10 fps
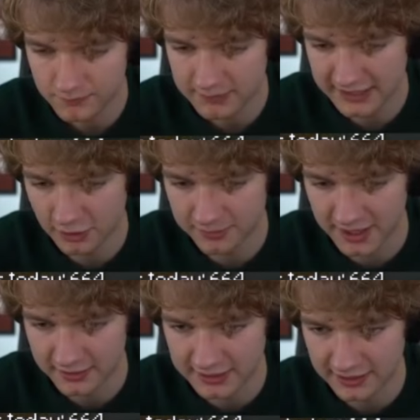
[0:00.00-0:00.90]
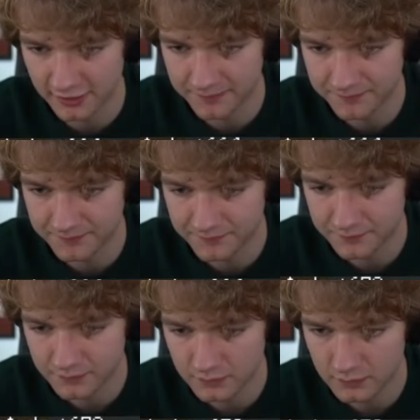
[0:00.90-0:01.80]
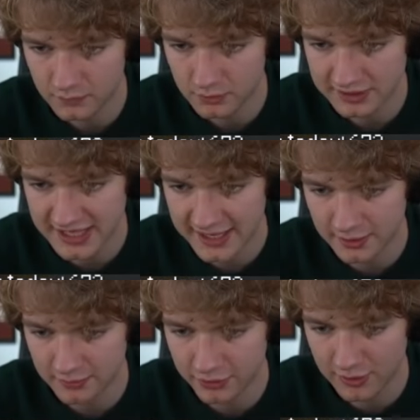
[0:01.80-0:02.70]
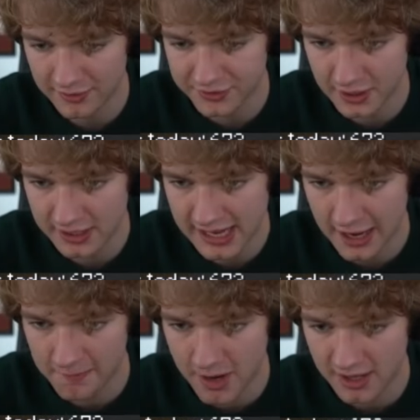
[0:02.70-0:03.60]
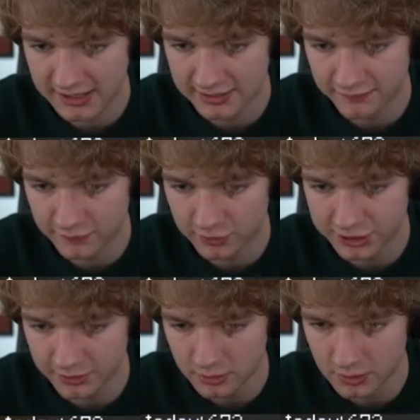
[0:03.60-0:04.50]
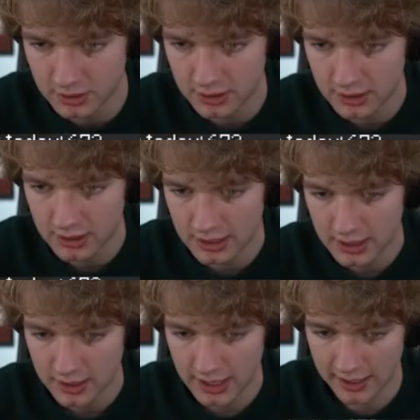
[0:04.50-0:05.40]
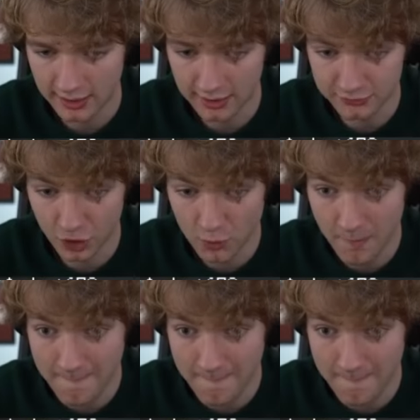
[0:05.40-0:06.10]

Heal up, King. Heal up. And then throughout the night, I'll mine for you. I'll don't